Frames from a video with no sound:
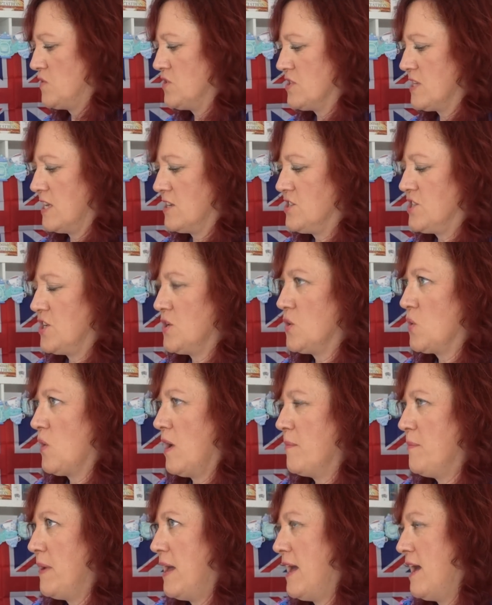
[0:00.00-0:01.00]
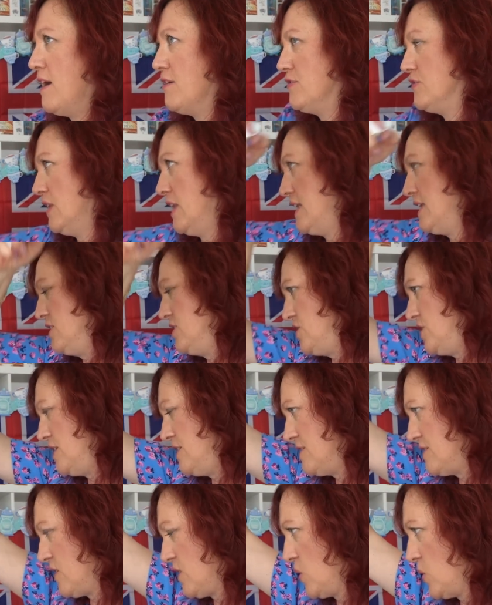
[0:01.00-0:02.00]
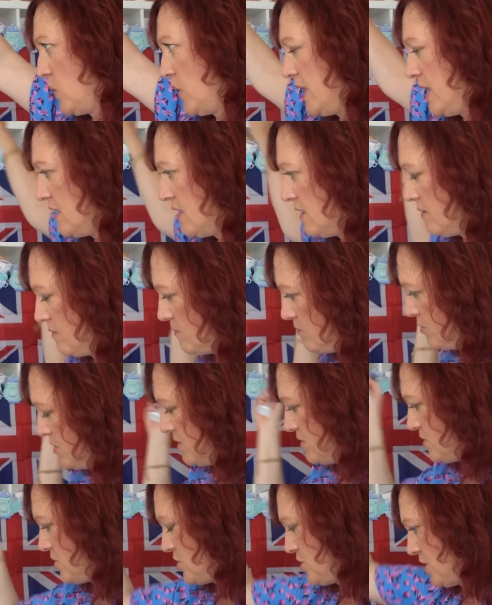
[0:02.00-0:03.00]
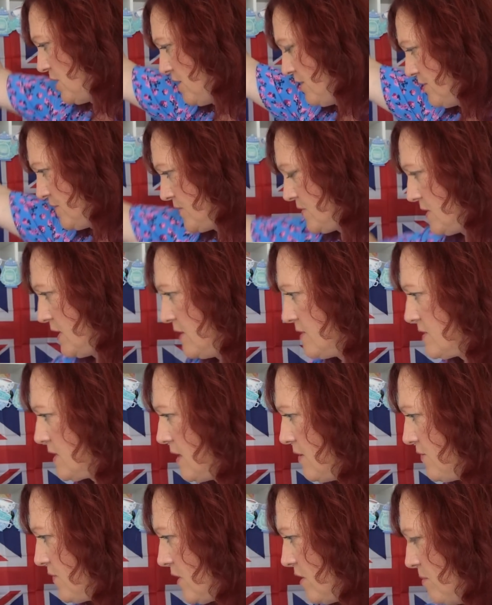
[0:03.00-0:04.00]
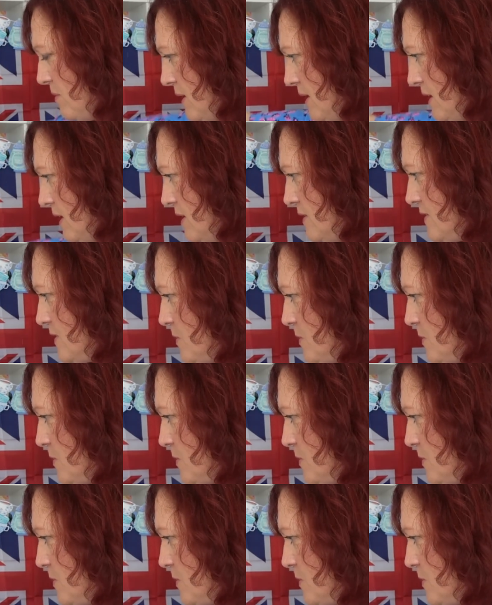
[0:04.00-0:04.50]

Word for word: we've just had two quite powerful energies, the Queen and Prince Charles. So let's give Camilla her